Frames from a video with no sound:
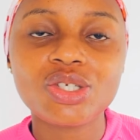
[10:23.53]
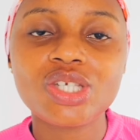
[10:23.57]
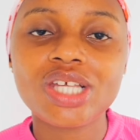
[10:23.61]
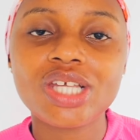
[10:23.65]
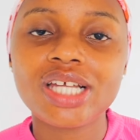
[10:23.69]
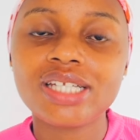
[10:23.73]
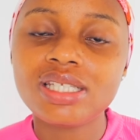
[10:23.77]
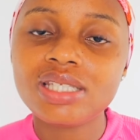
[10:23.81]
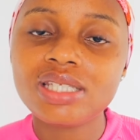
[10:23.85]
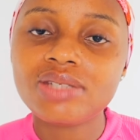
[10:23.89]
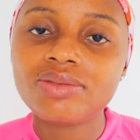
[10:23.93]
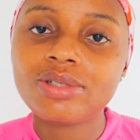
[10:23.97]
so
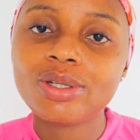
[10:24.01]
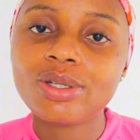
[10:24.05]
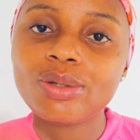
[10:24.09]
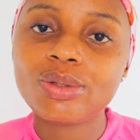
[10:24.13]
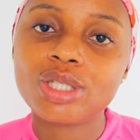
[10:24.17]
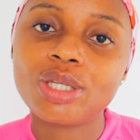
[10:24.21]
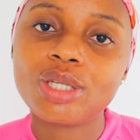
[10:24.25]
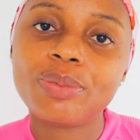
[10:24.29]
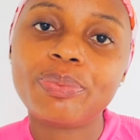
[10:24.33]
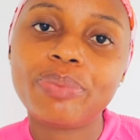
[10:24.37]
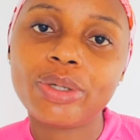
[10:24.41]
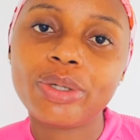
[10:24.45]
that this video
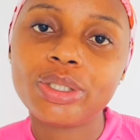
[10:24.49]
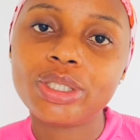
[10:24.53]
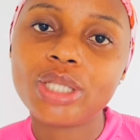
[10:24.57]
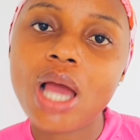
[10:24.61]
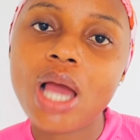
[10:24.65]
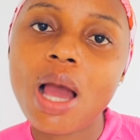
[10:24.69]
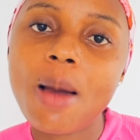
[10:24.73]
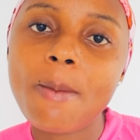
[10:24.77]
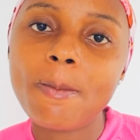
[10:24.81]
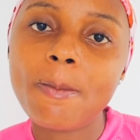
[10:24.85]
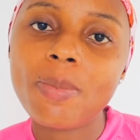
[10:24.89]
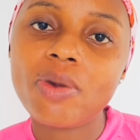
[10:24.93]
will keep
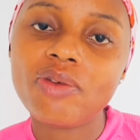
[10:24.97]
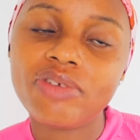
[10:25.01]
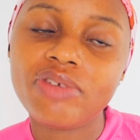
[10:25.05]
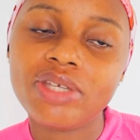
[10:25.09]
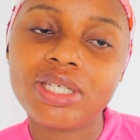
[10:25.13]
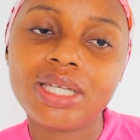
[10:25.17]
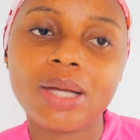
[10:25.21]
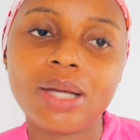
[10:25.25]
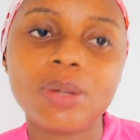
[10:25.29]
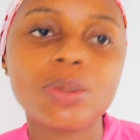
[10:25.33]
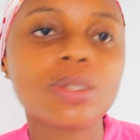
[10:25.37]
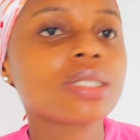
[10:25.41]
on
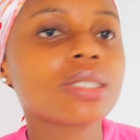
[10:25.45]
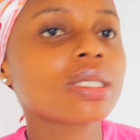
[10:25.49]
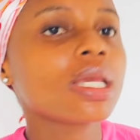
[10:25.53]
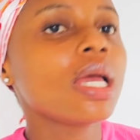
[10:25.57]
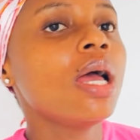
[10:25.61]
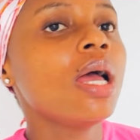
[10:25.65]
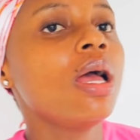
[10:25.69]
moving out.